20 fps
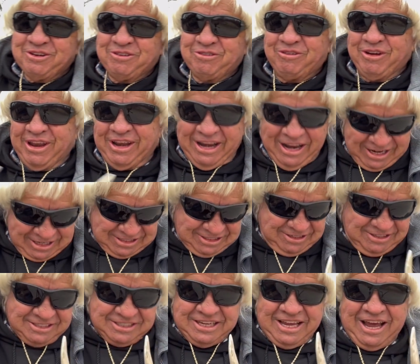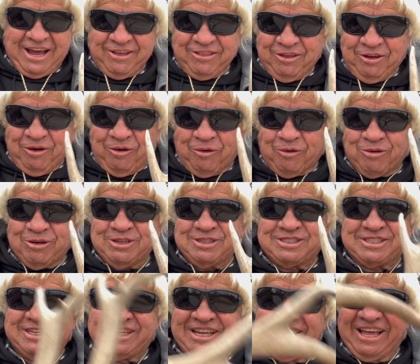rednecks in the South,
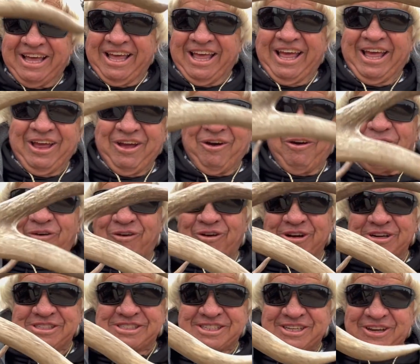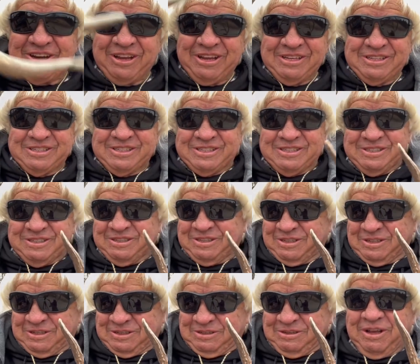horns, horns.
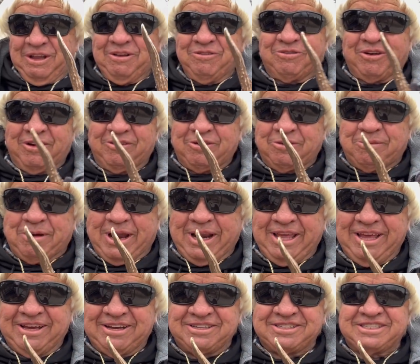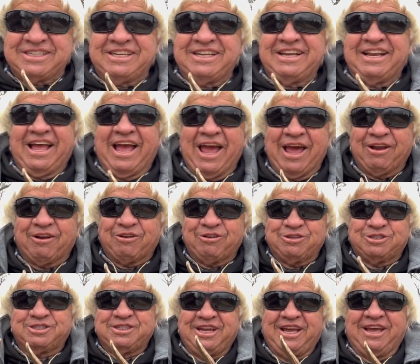For everybody else,
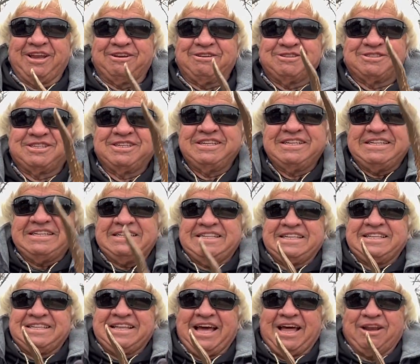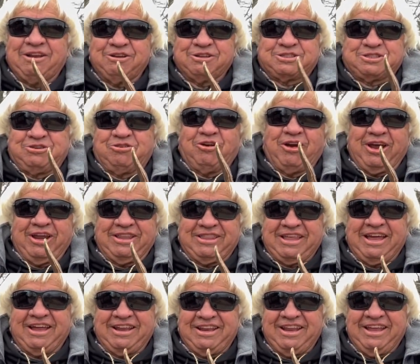antlers, antlers. That looks great,
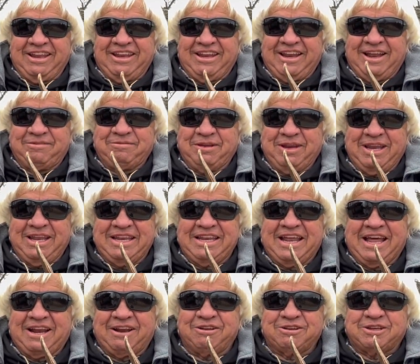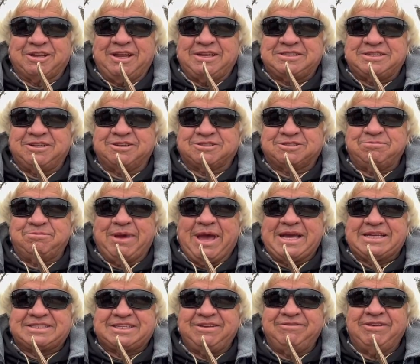that doesn't it? I mean, doesn't that look that looks
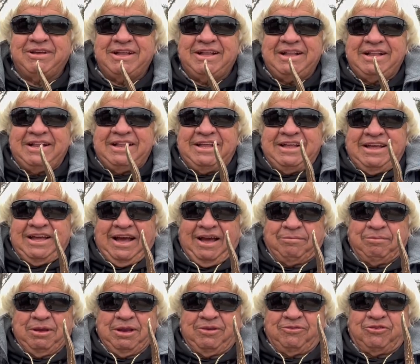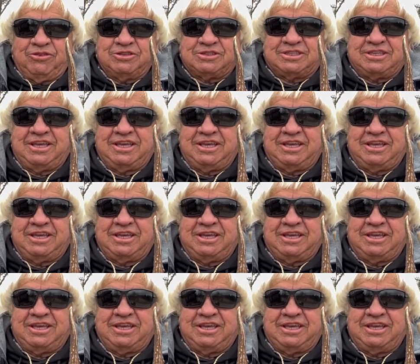massive. I mean, if you